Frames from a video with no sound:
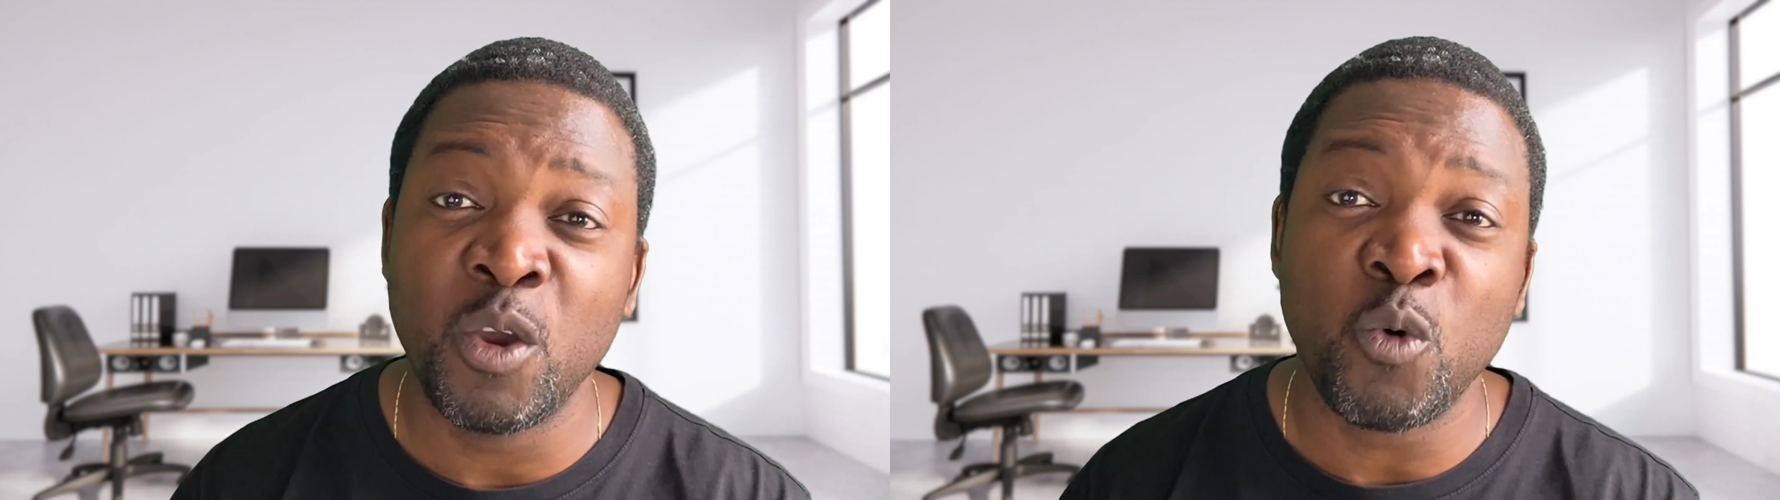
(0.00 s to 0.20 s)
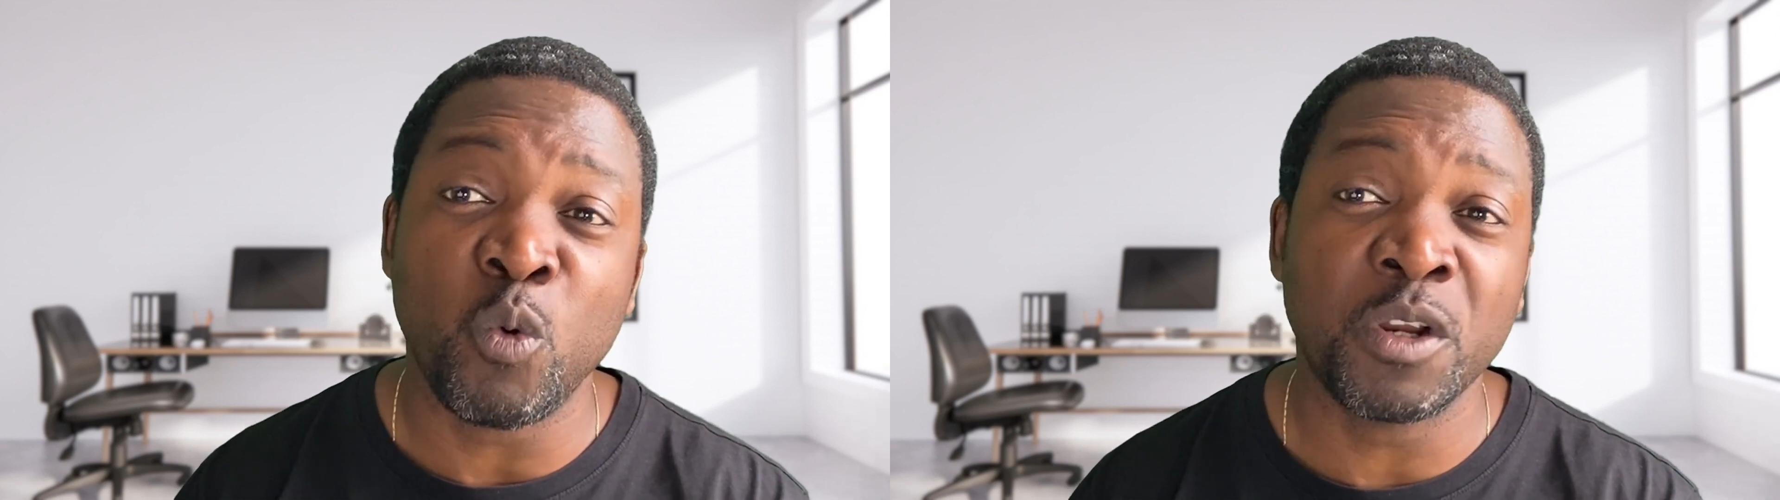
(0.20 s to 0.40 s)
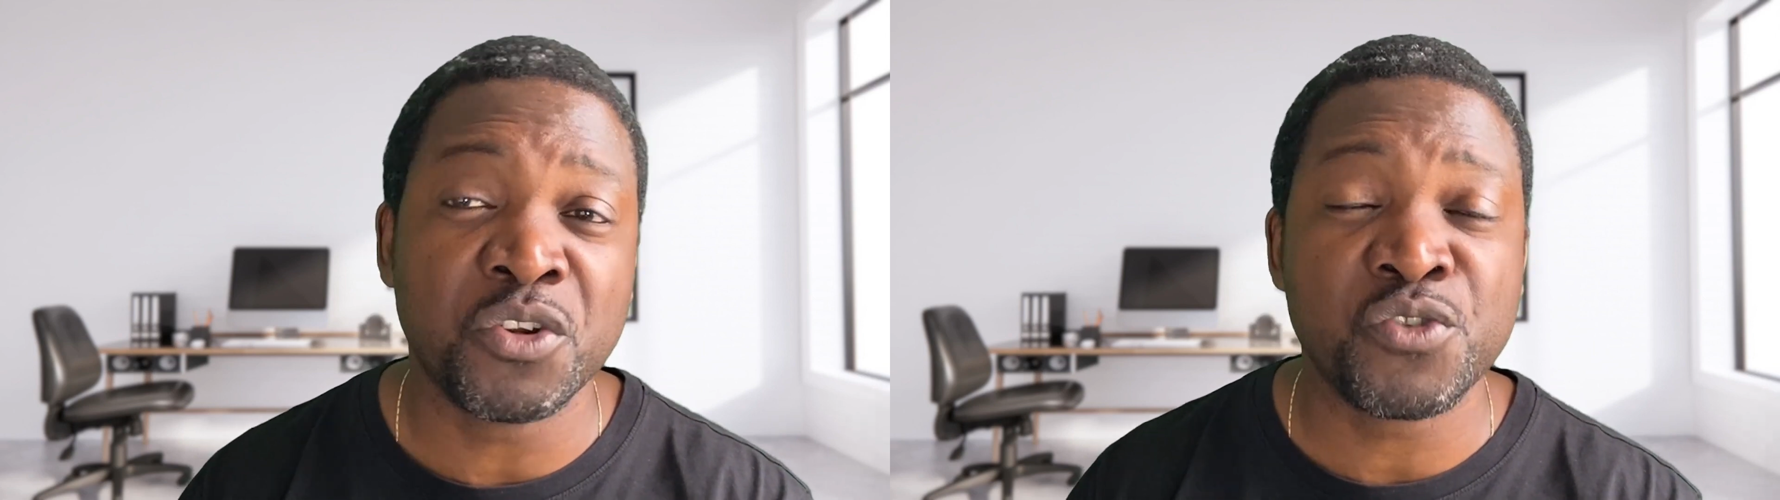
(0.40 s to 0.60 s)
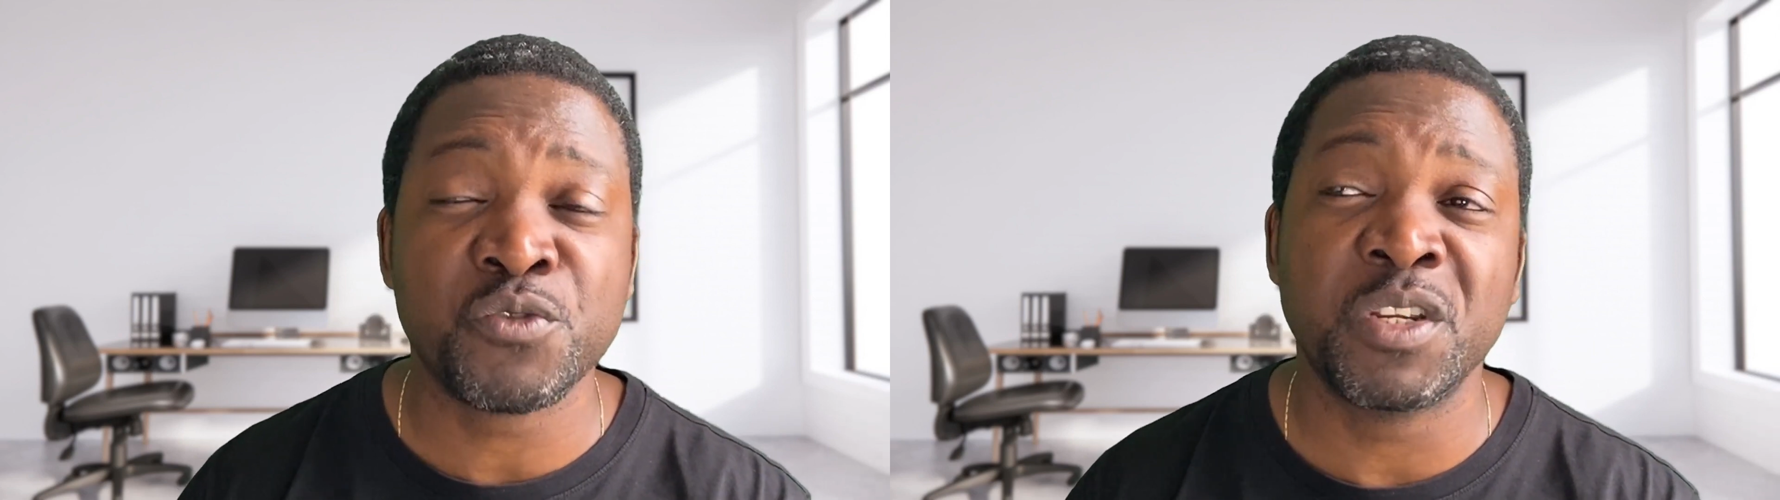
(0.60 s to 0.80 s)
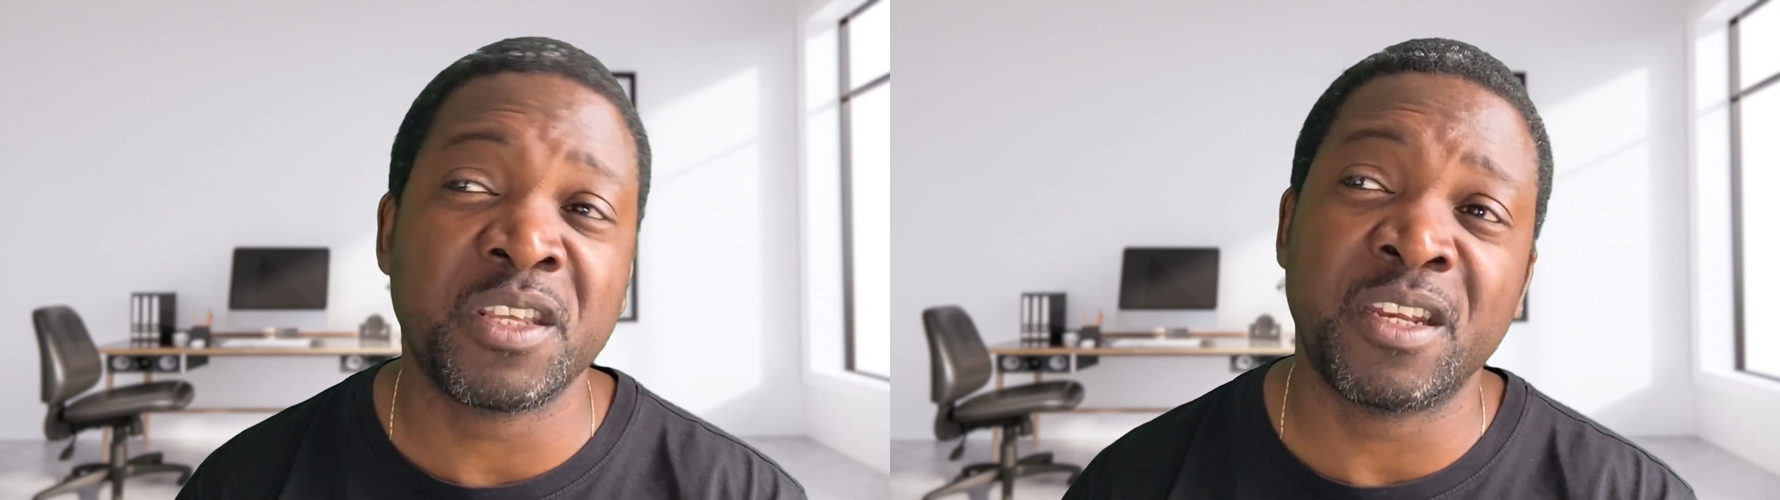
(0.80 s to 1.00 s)
One
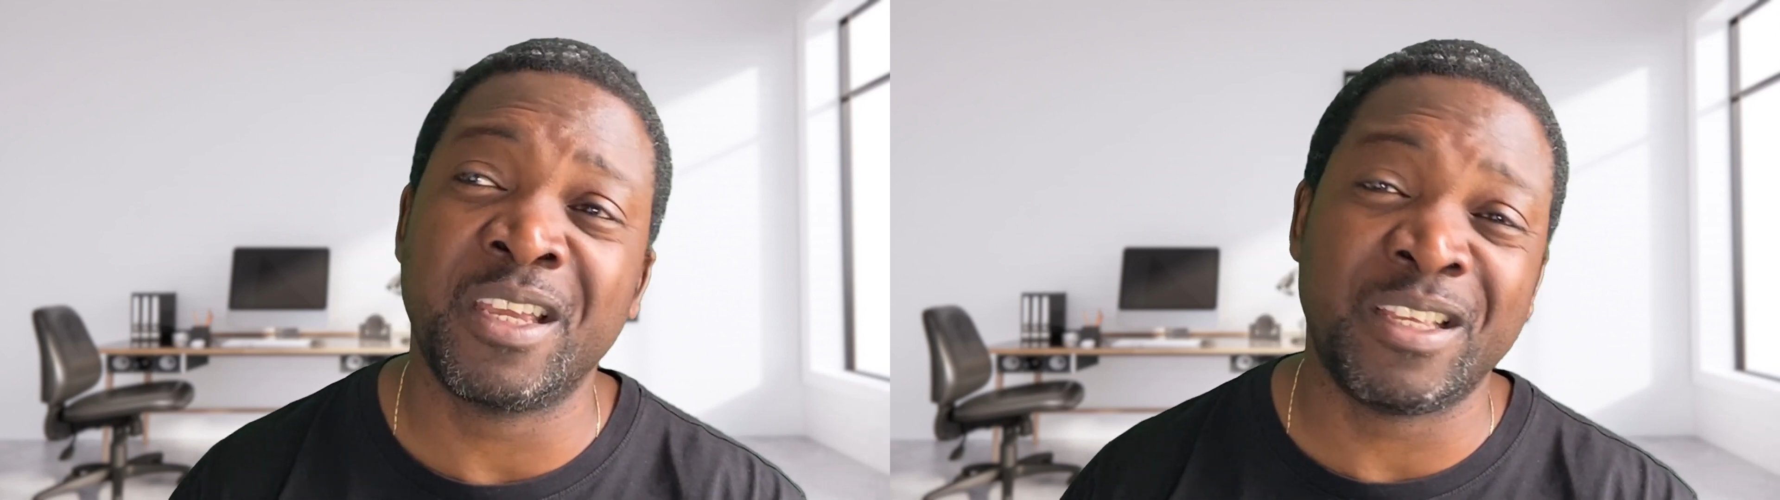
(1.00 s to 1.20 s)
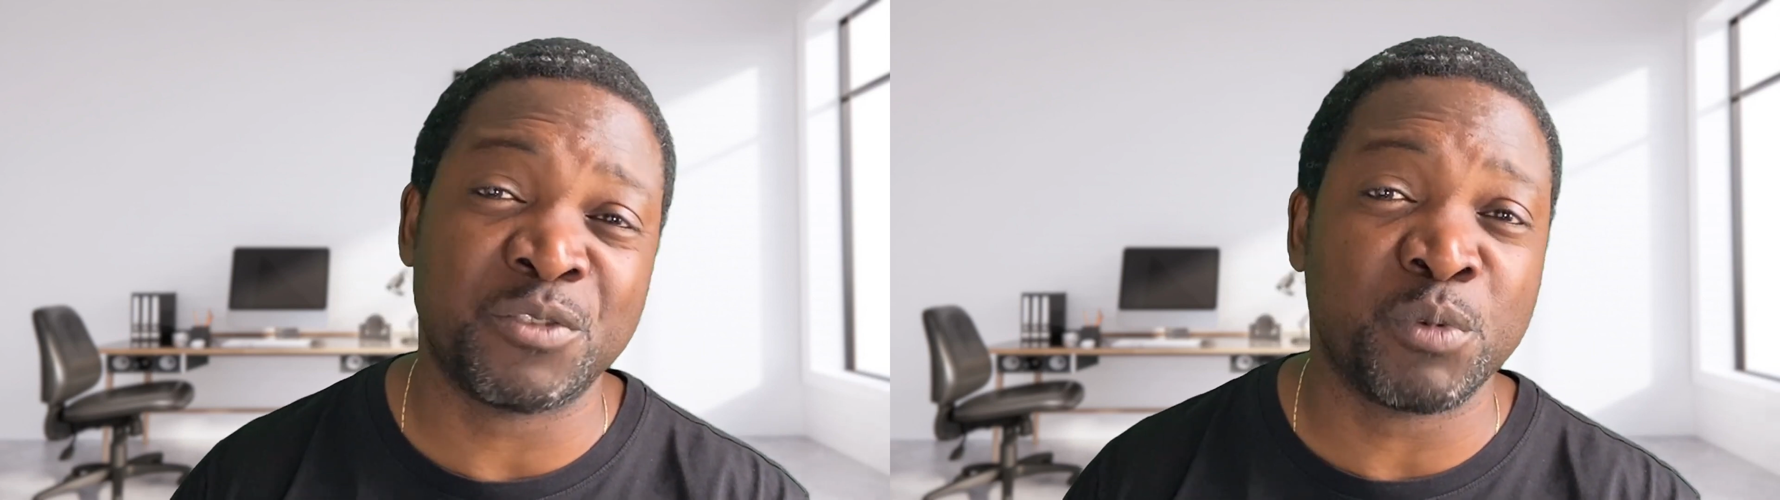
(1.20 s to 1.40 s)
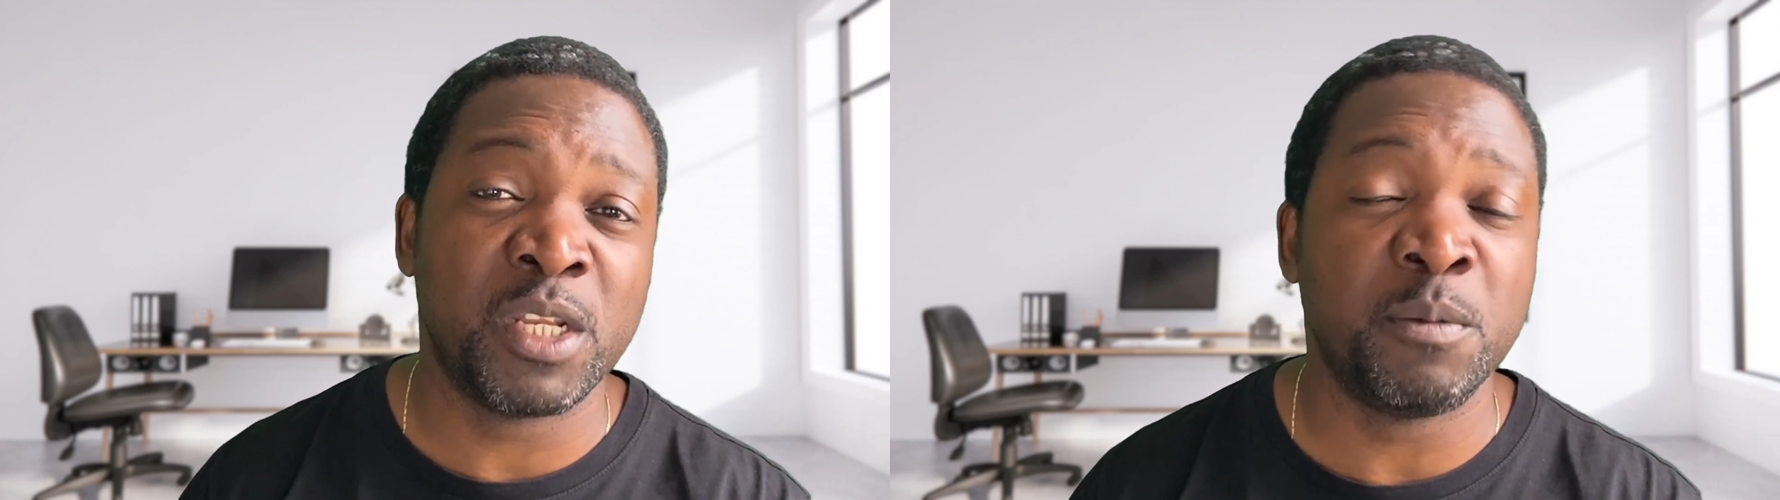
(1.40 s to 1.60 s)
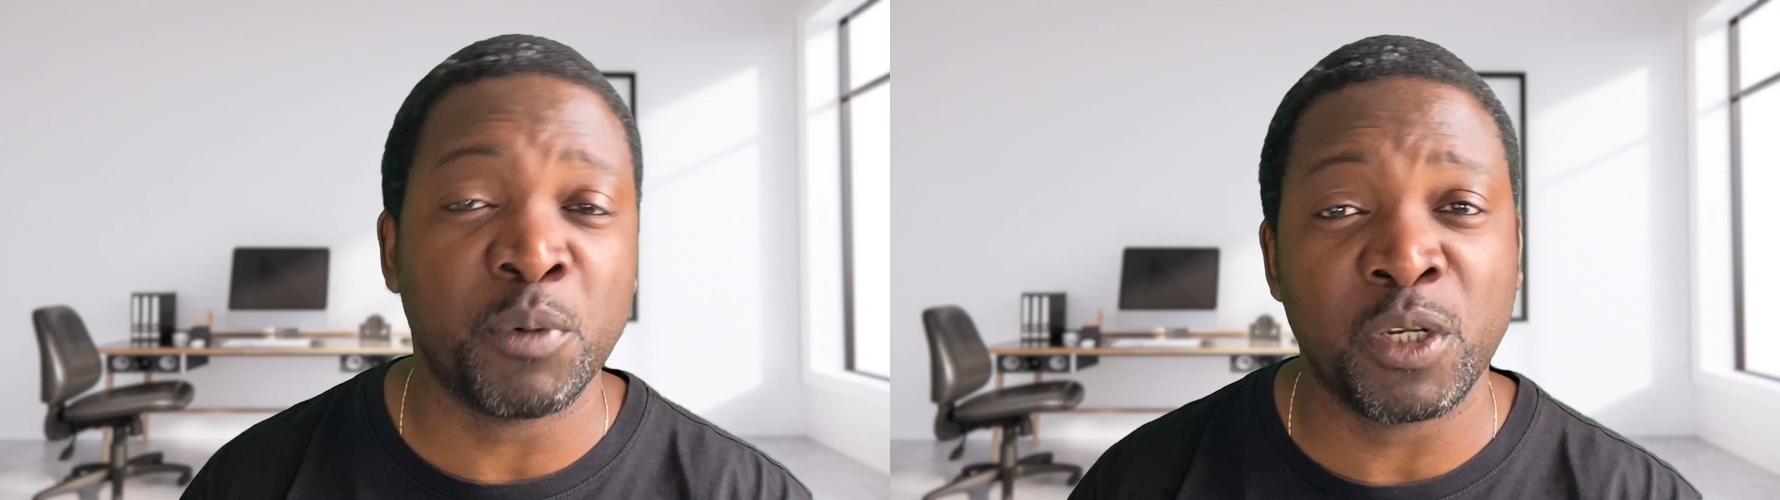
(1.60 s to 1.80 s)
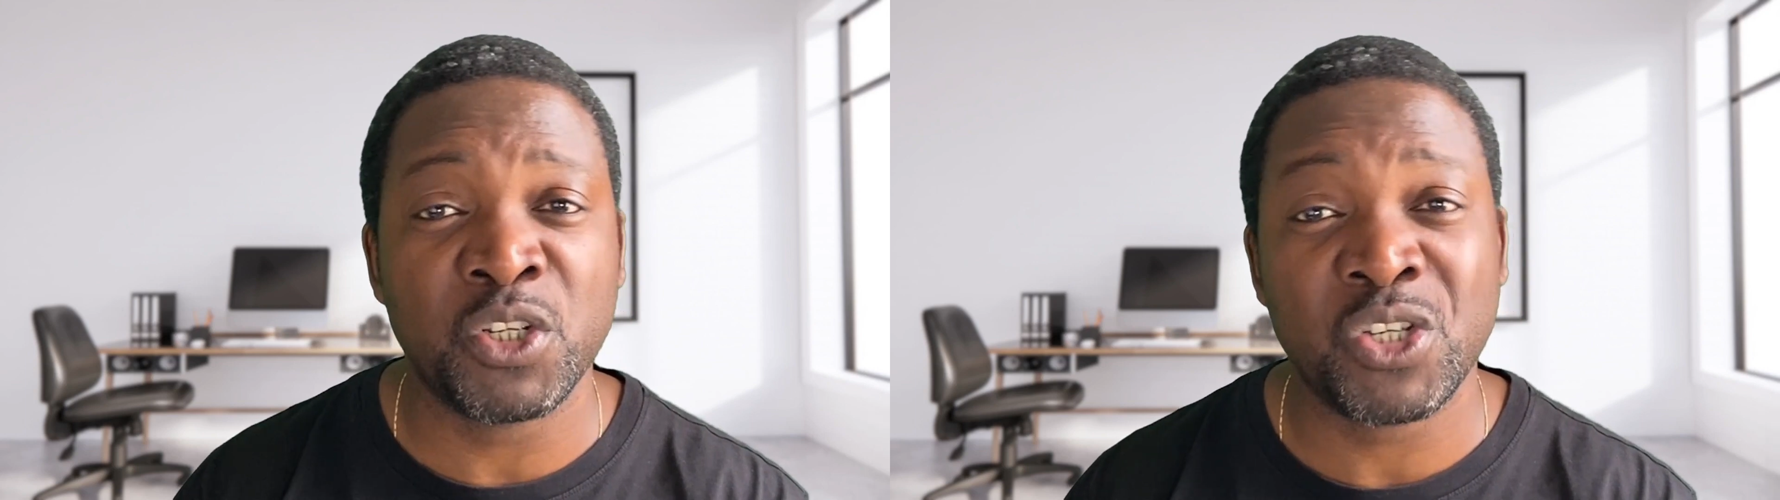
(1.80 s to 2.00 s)
country that is really
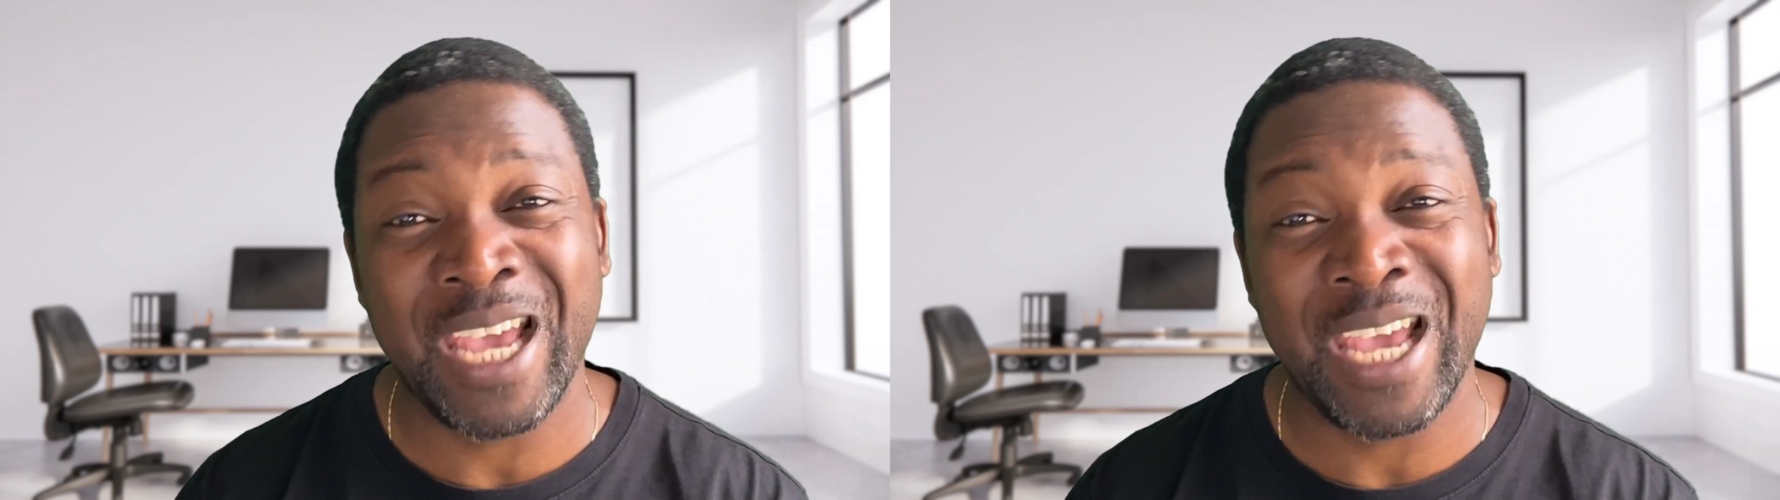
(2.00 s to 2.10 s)
bullish